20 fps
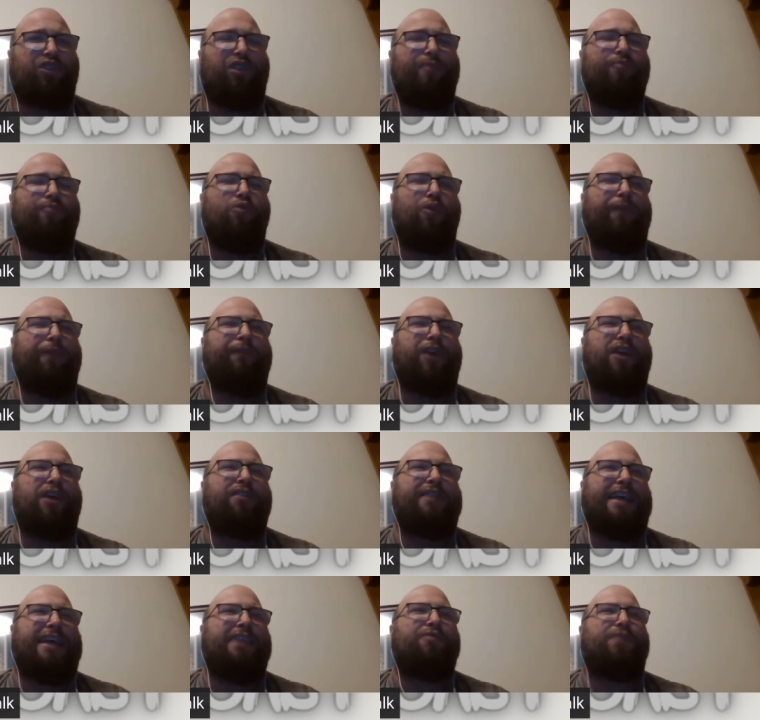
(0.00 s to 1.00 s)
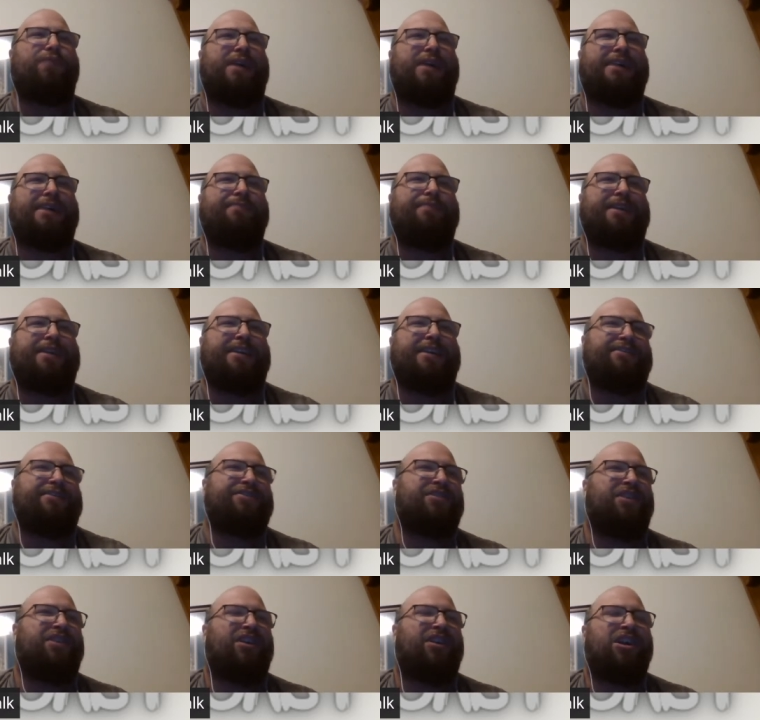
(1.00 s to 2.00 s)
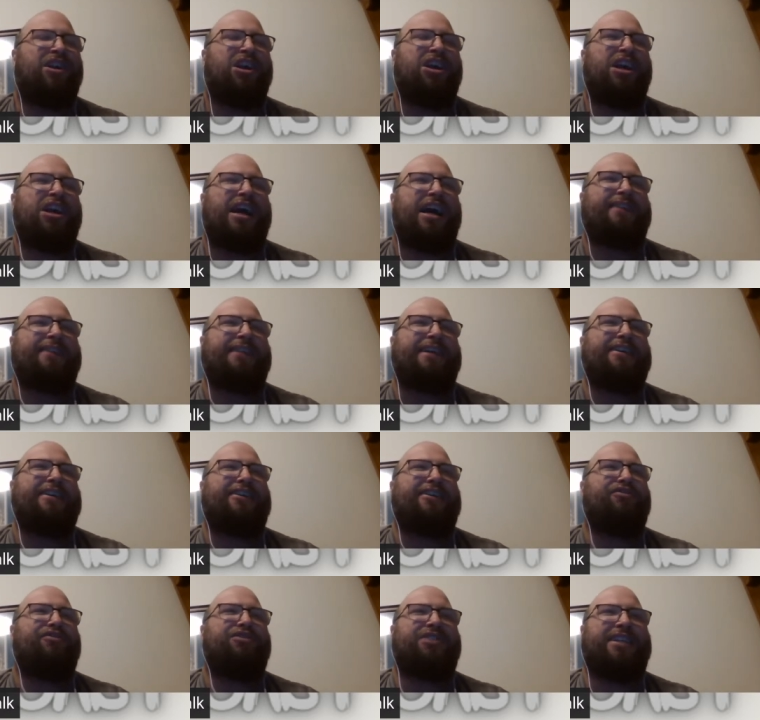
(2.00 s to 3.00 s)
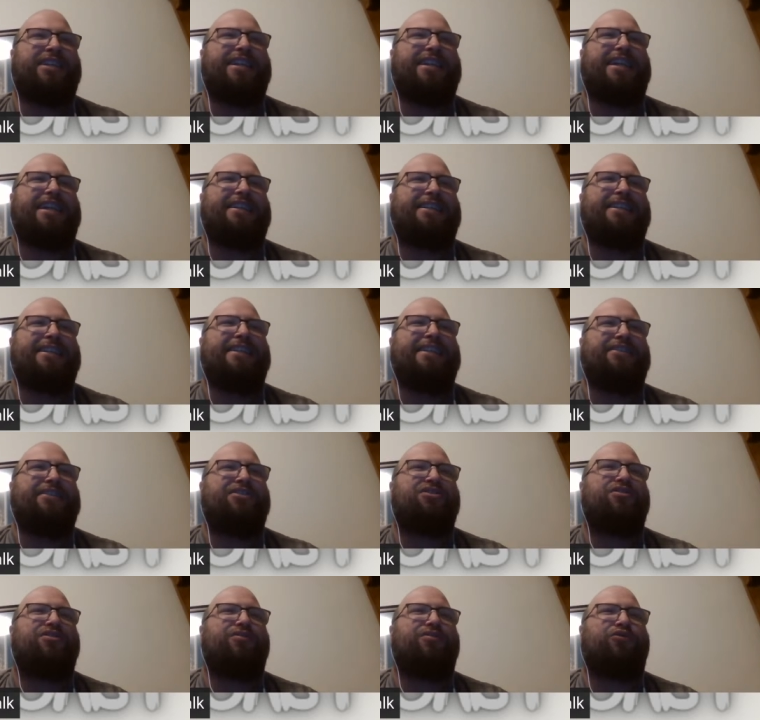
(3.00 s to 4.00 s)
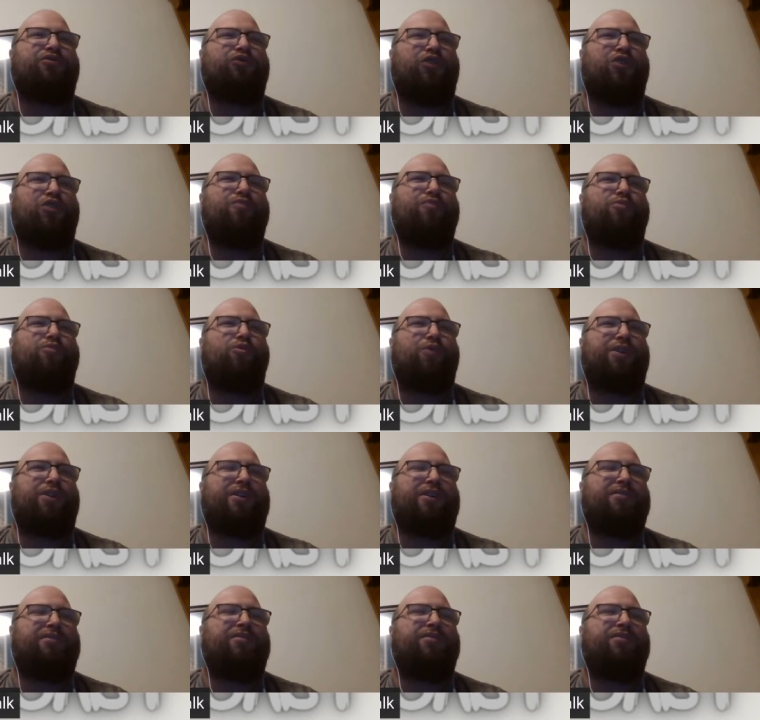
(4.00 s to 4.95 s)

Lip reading: more involved that way because I think you'll see the attendance grow more